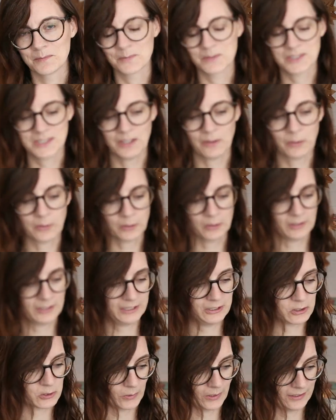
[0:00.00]
Still
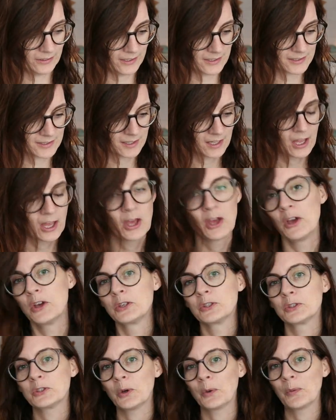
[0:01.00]
thoroughly enjoying this.
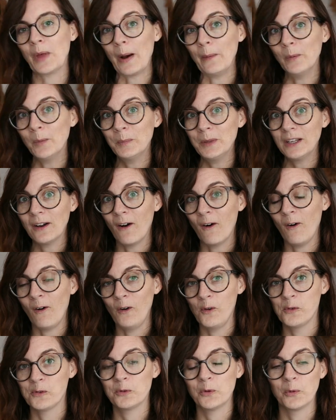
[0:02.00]
So that will be
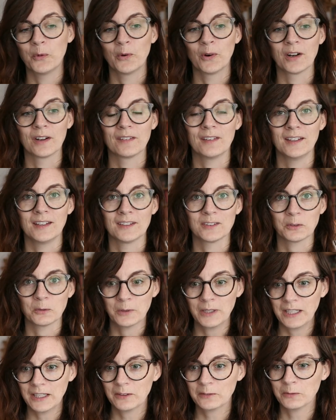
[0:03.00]
all for this
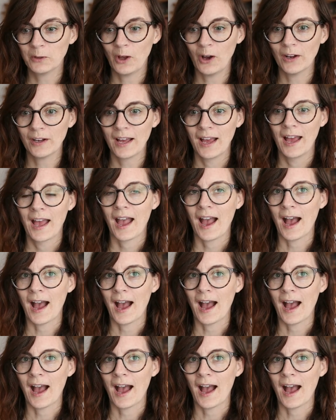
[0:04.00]
reading vlog.